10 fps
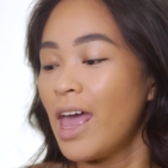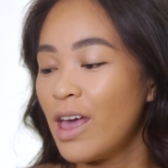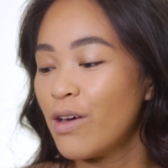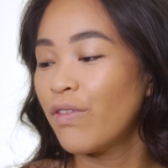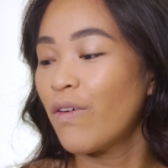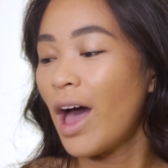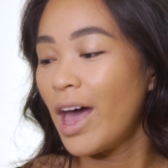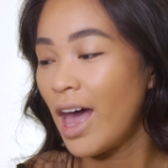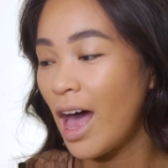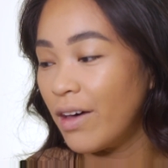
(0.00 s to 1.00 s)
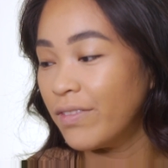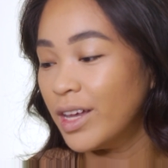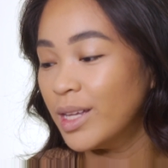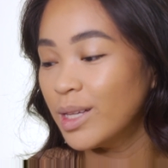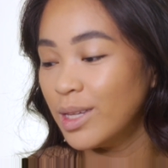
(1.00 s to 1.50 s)
if I
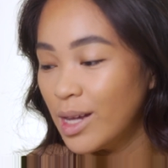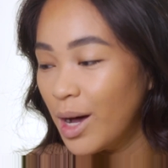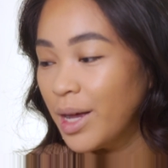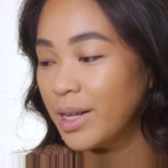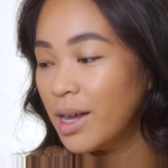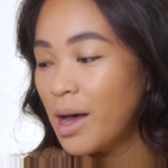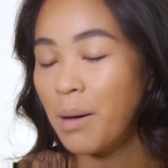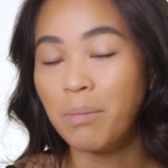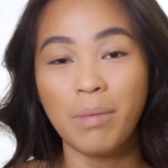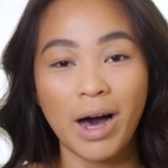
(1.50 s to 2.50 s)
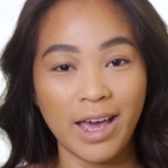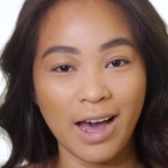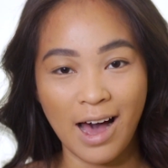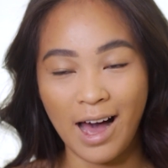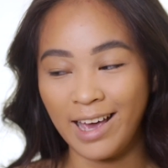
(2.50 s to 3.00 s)
haven't done
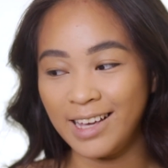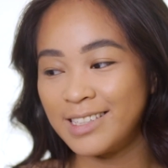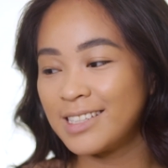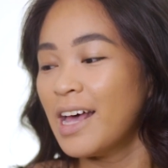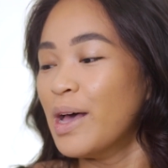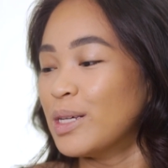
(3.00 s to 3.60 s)
my eyes.